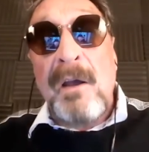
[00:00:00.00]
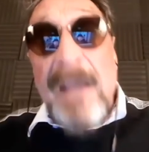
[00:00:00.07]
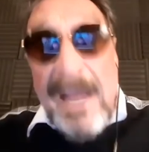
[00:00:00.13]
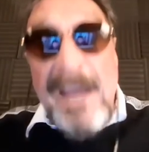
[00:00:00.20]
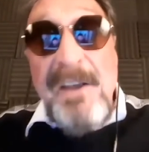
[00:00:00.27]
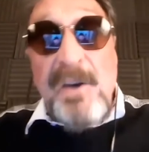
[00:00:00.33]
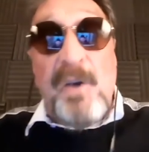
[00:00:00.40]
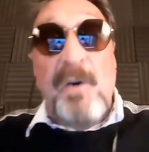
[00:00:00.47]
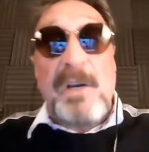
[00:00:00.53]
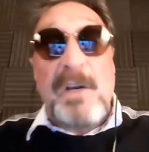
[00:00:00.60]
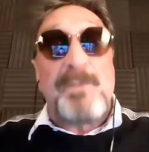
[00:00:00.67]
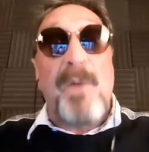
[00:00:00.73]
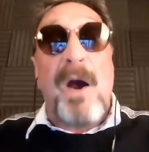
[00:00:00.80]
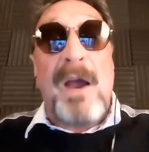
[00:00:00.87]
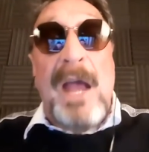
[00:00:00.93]
increased
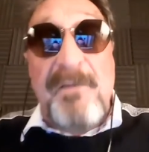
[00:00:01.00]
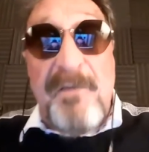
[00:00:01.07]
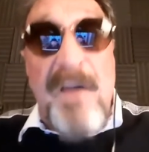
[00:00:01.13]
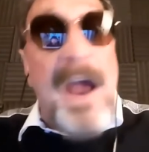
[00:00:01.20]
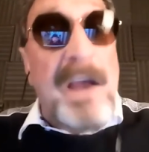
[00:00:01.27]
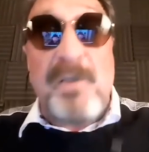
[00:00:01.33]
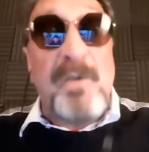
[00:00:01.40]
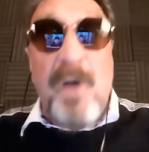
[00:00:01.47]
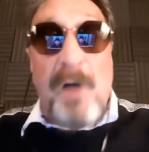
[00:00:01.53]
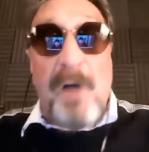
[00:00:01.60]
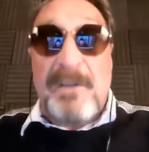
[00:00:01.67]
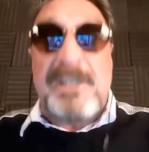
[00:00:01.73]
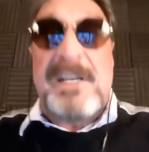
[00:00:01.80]
by a factor of